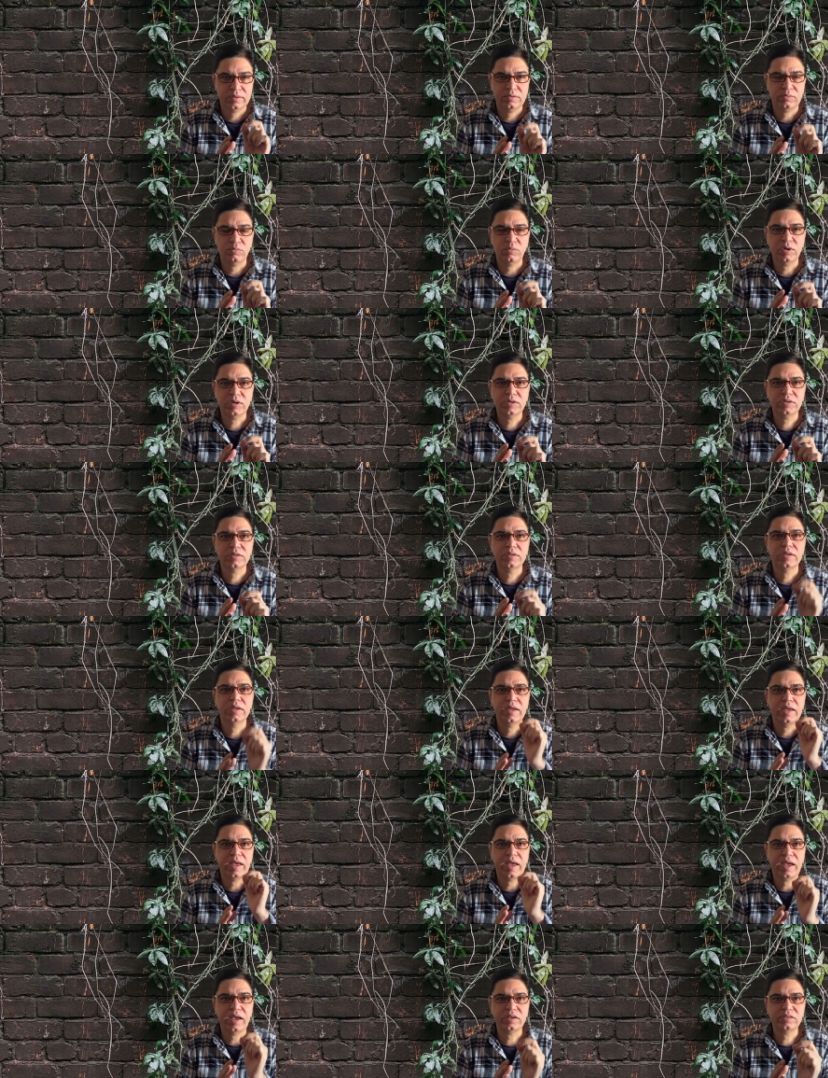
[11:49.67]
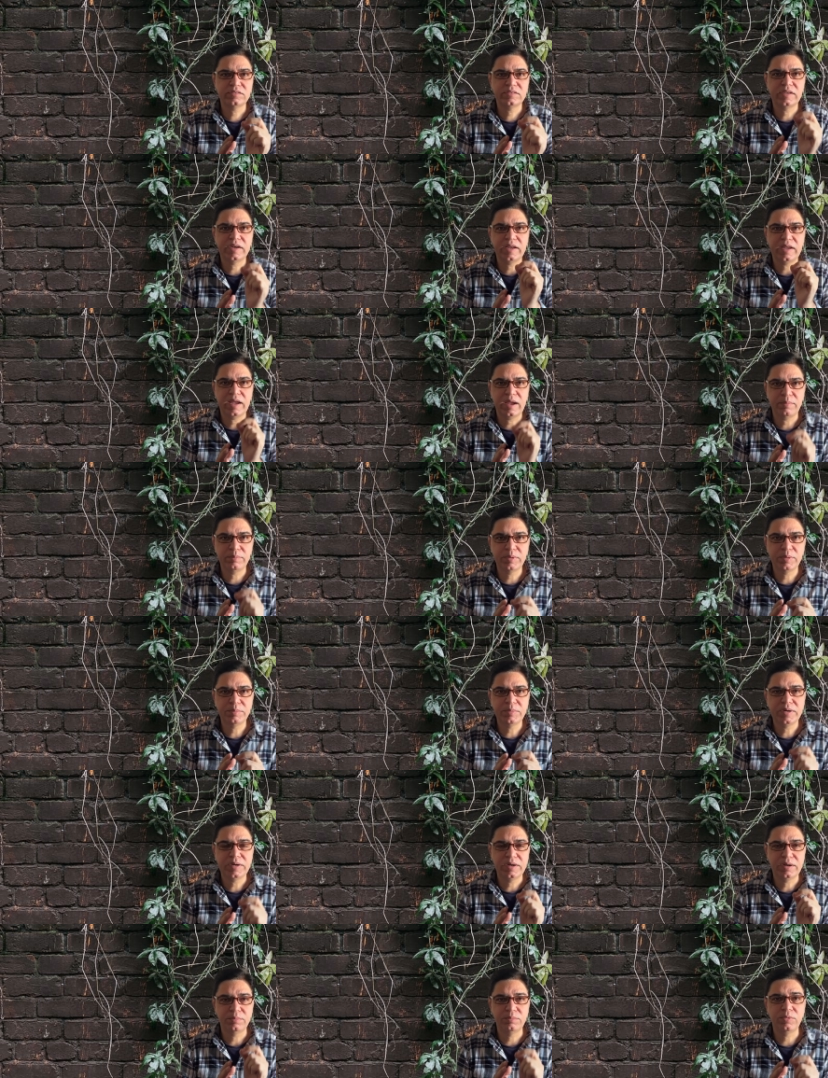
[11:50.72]
What? X-ray
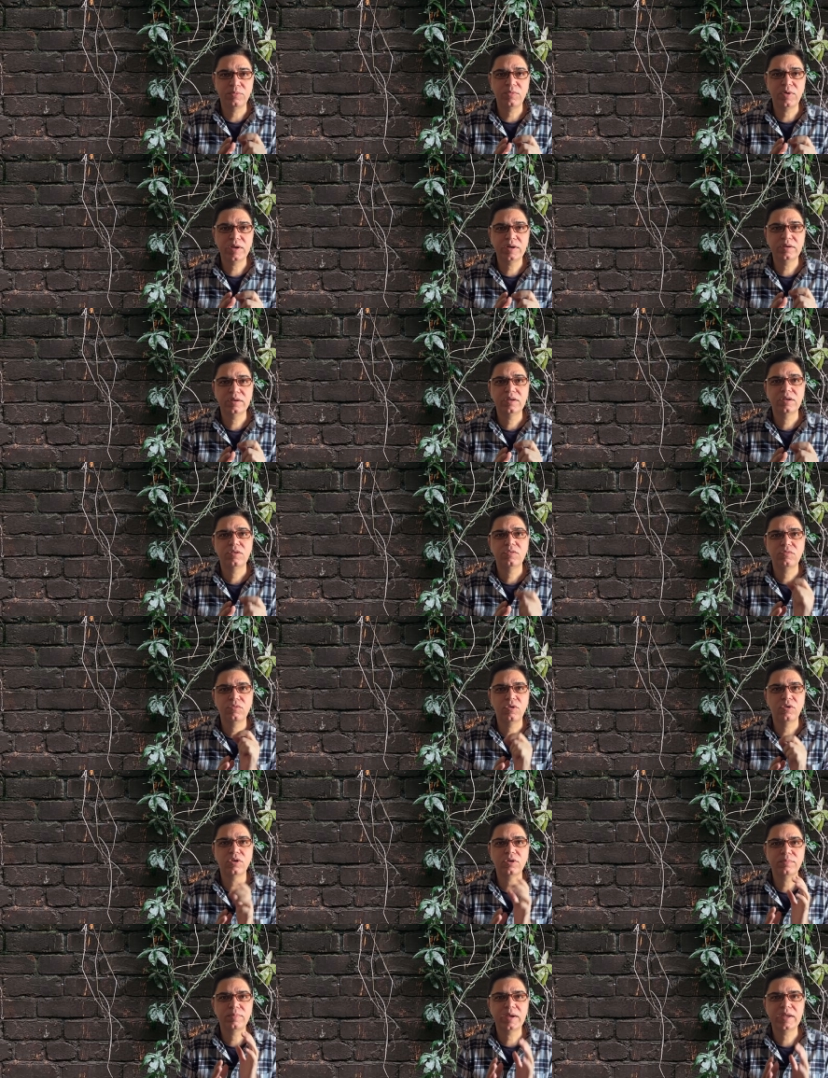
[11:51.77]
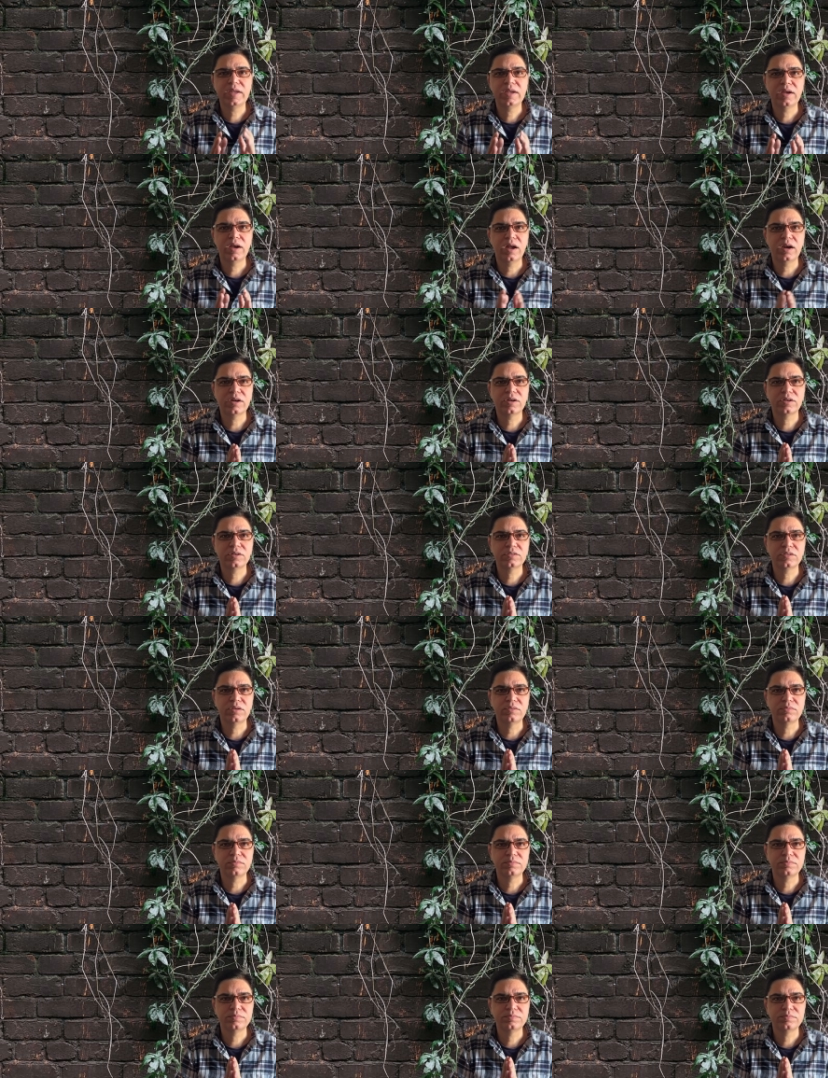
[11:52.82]
abdomen, number one, followed by ultrasound.
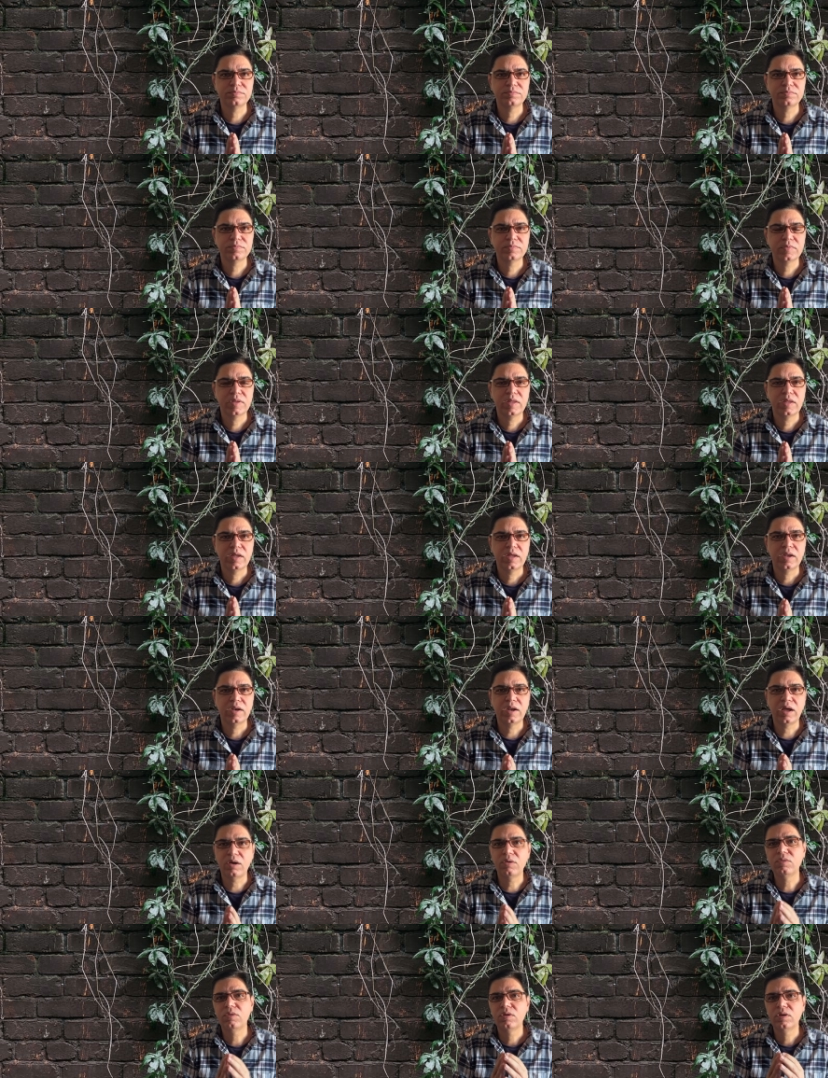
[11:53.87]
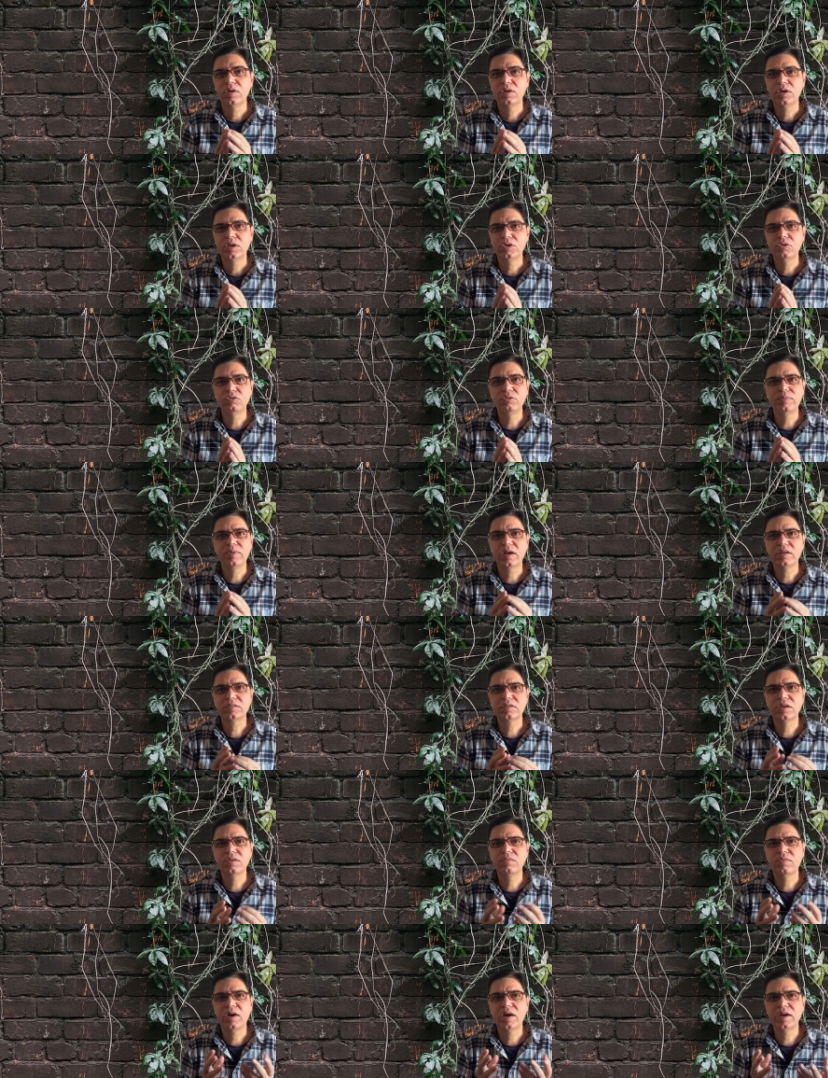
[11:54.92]
Now, you'll be
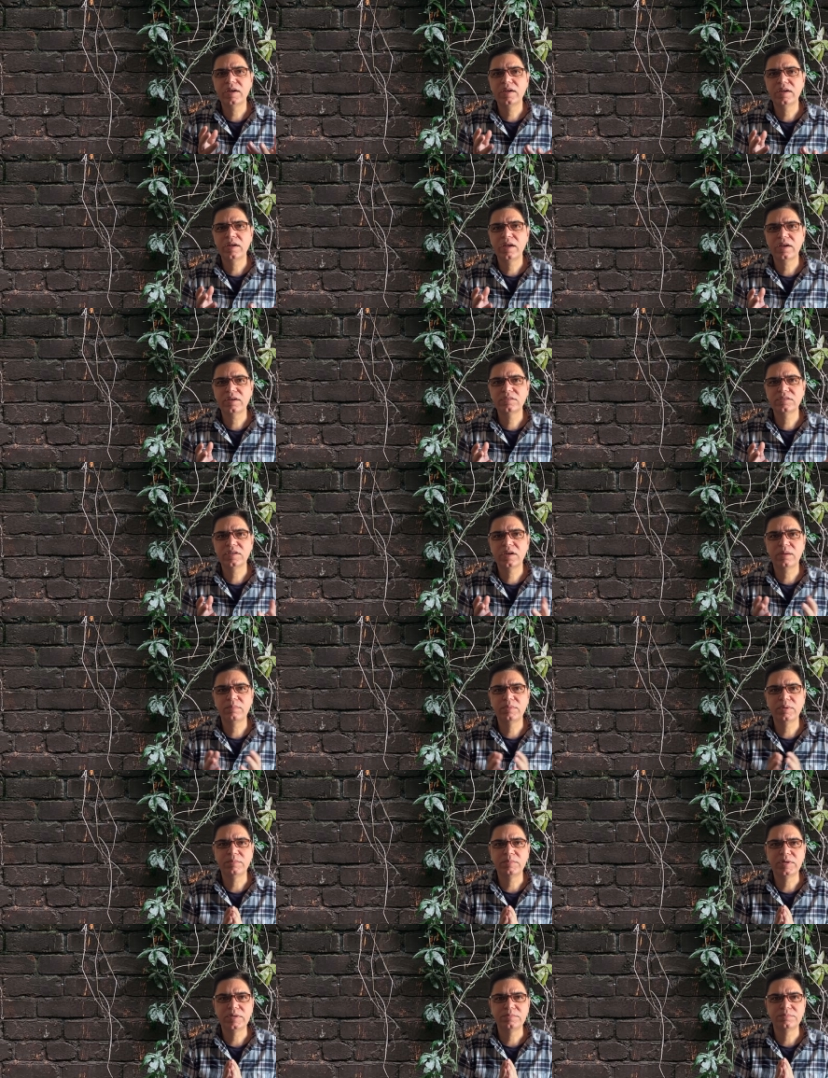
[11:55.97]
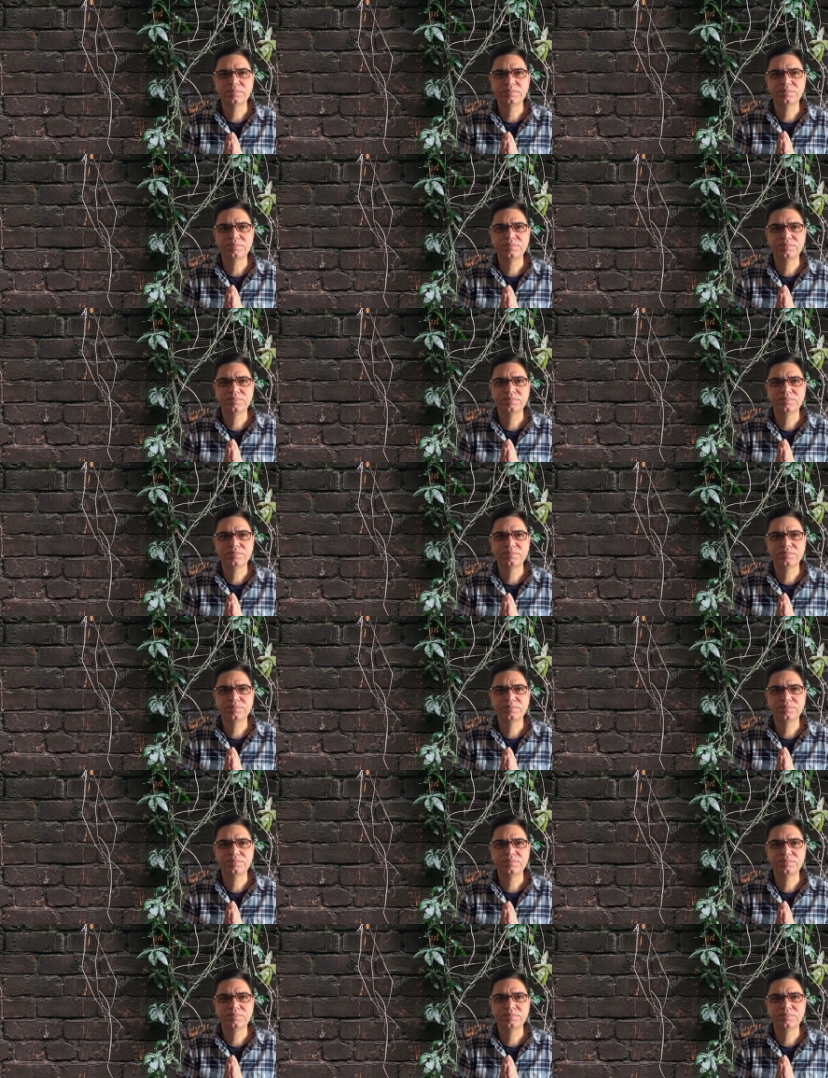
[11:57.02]
asking, why X-ray abdomen?